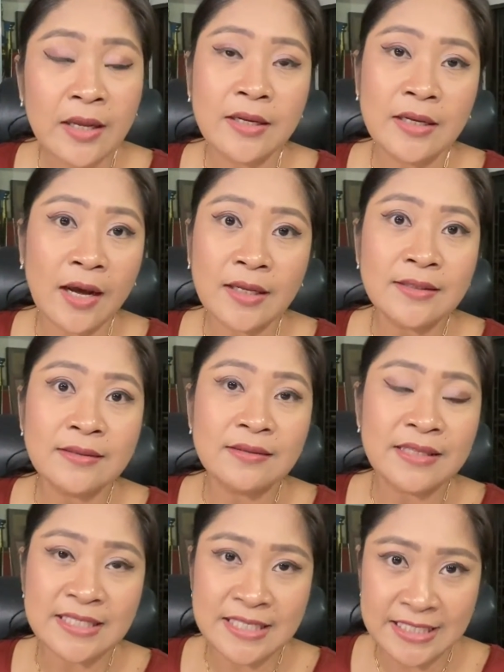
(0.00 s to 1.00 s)
Not
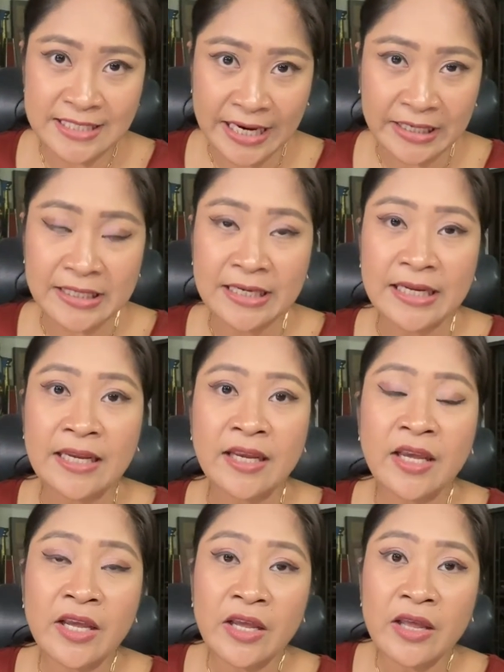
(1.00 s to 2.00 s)
necessarily.
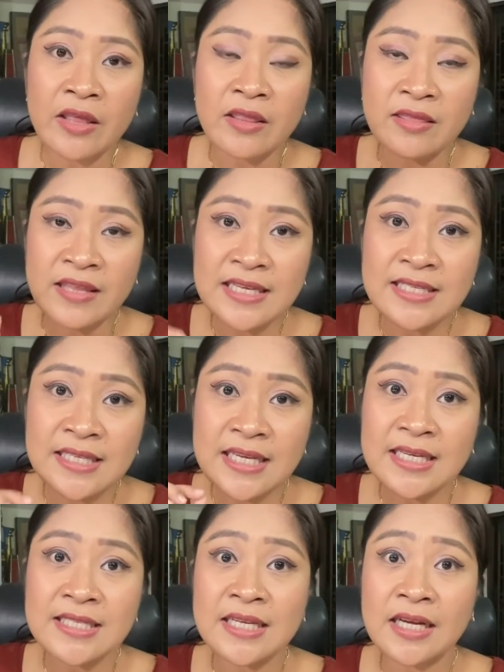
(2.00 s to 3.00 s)
This
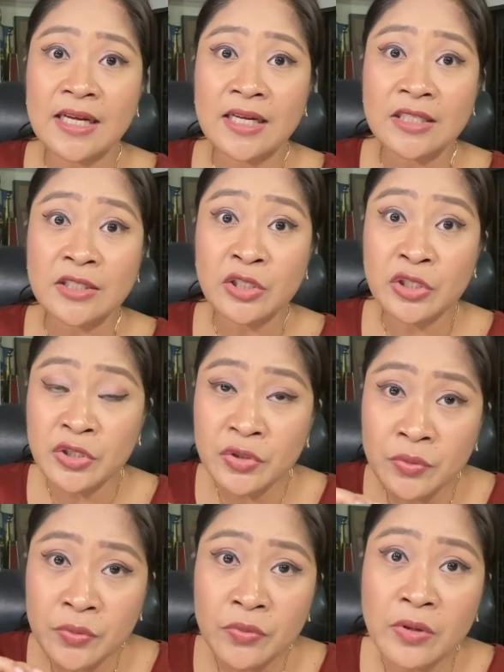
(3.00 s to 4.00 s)
is a
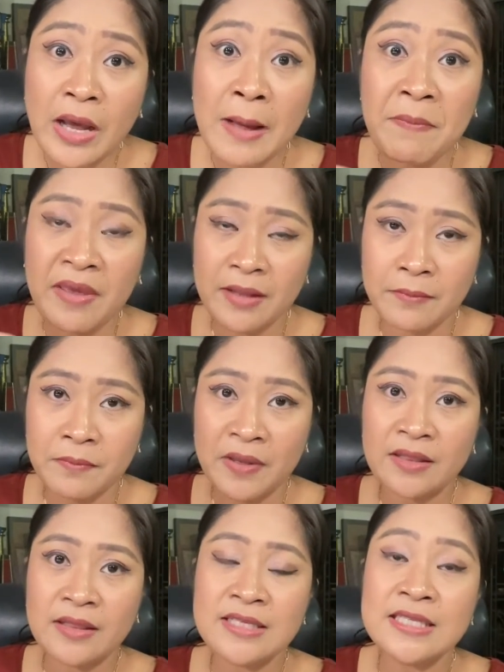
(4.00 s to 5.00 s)
new
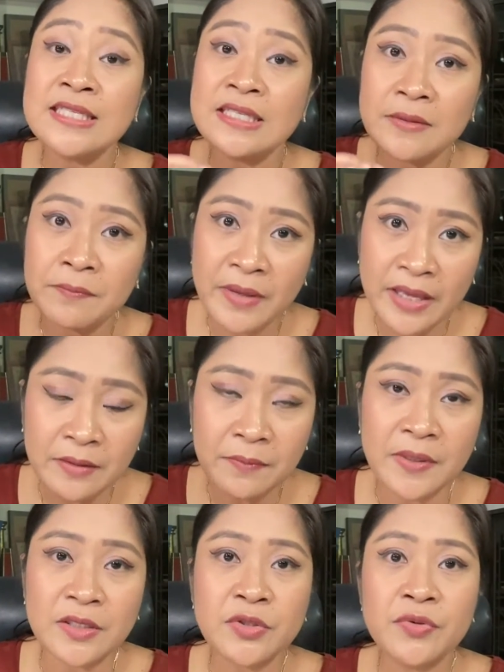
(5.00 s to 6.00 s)
amendment. This is an
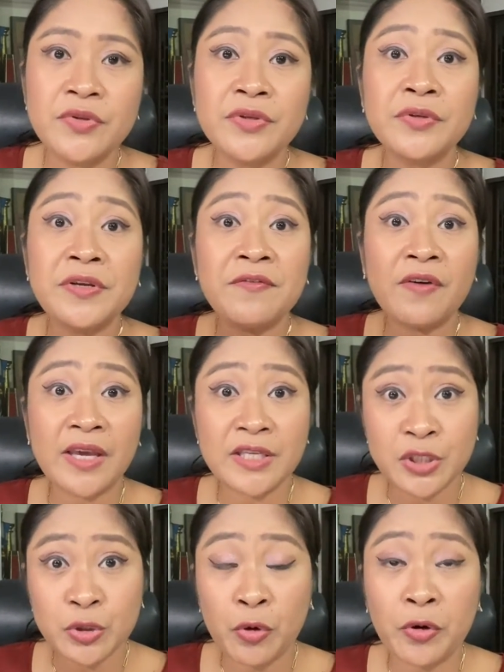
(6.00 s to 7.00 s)
amendment to the
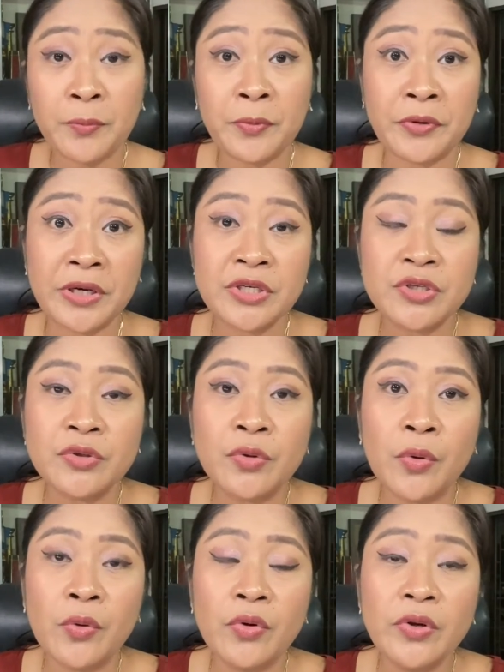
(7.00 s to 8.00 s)
revised Corporation
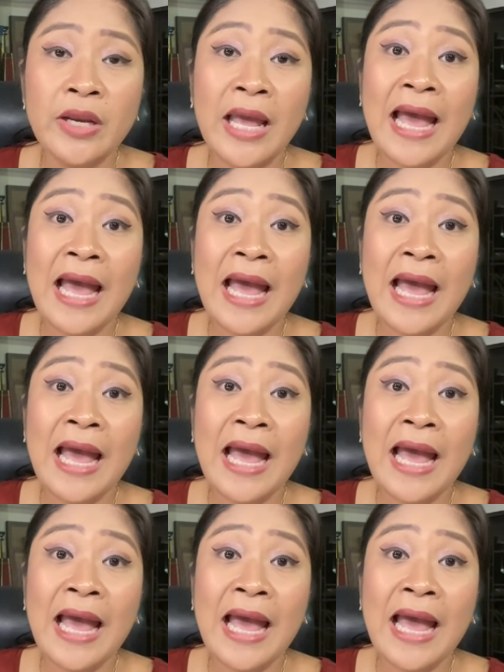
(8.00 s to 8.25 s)
Code